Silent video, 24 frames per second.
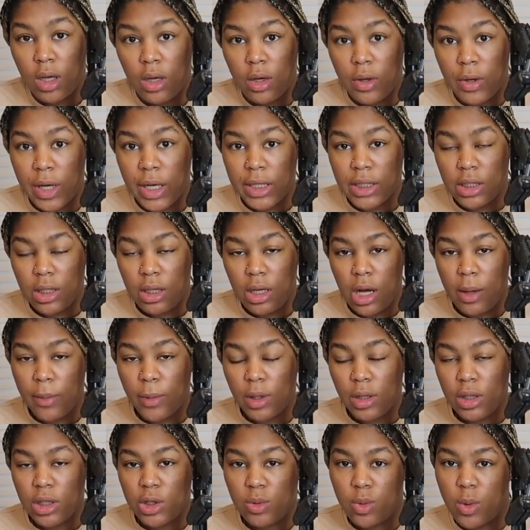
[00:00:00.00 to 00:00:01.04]
Okay, so now I'm
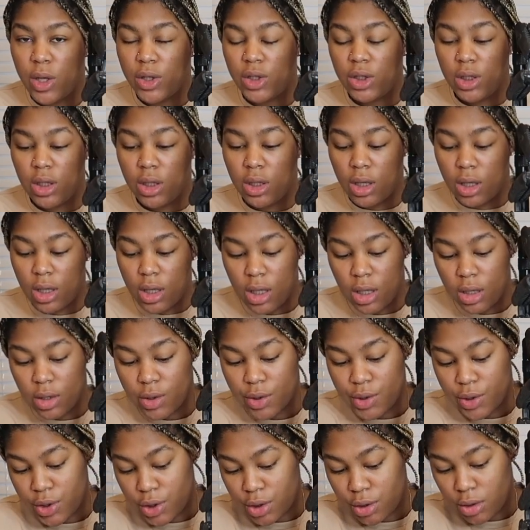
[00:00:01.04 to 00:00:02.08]
gonna swatch the
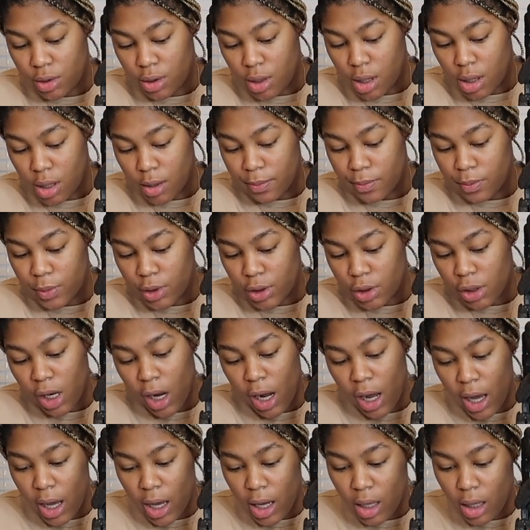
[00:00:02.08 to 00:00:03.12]
color
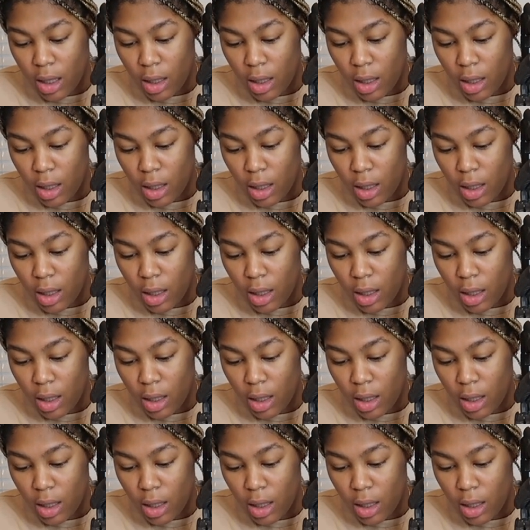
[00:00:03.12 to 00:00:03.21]
Chai,